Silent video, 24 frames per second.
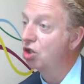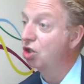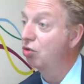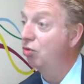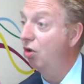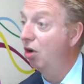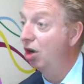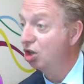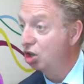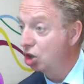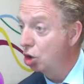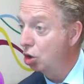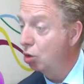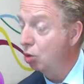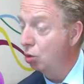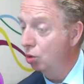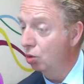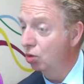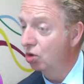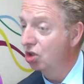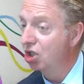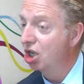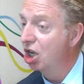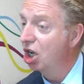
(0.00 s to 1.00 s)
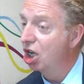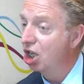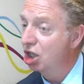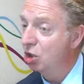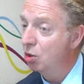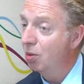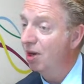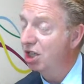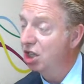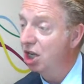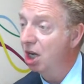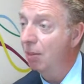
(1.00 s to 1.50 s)
the right tools to
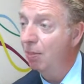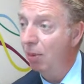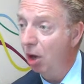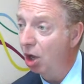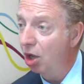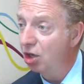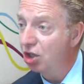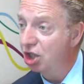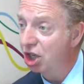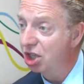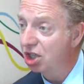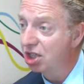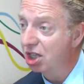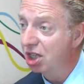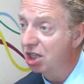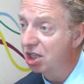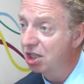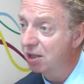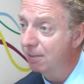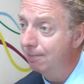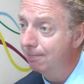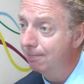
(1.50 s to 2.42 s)
actually apply justice.